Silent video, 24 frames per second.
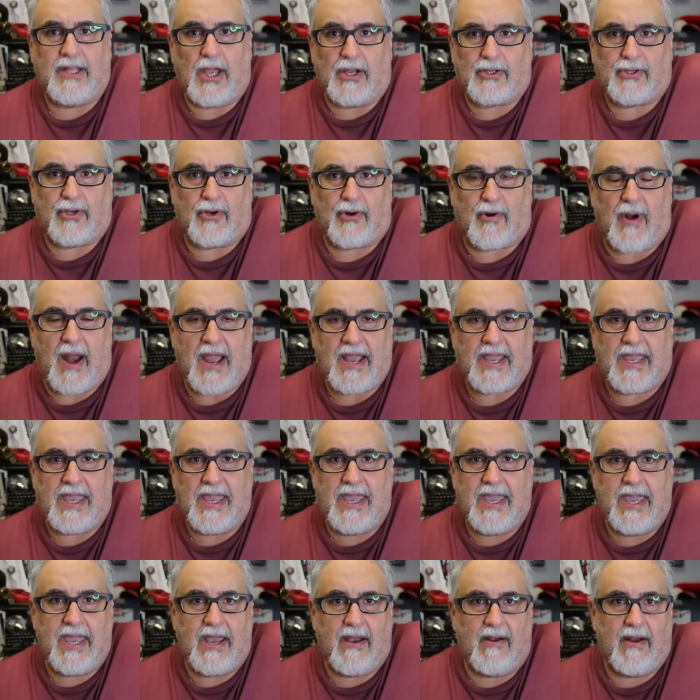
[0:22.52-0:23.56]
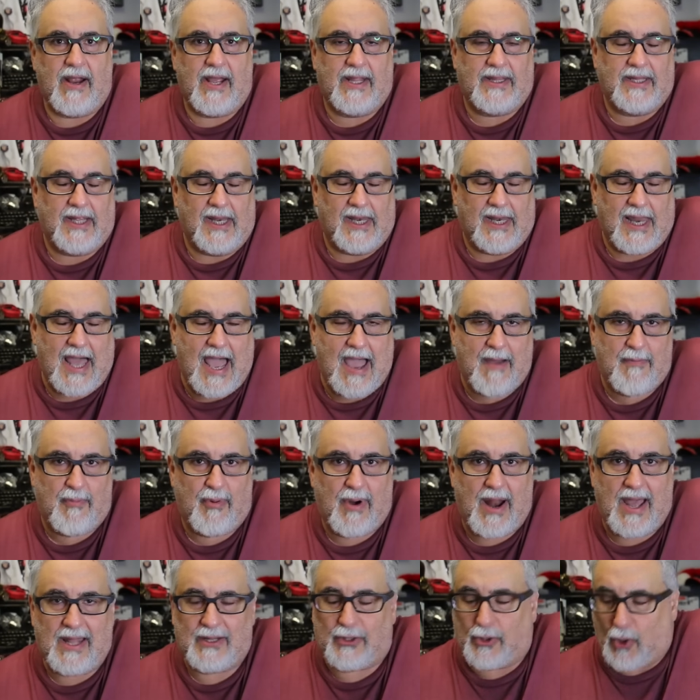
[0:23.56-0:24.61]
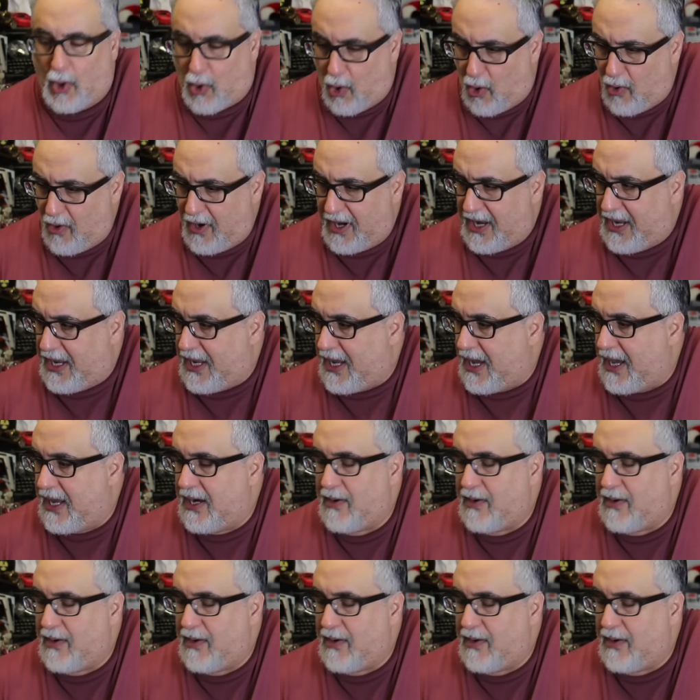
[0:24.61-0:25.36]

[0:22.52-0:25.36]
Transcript: Dr. Cranky here in the laboratory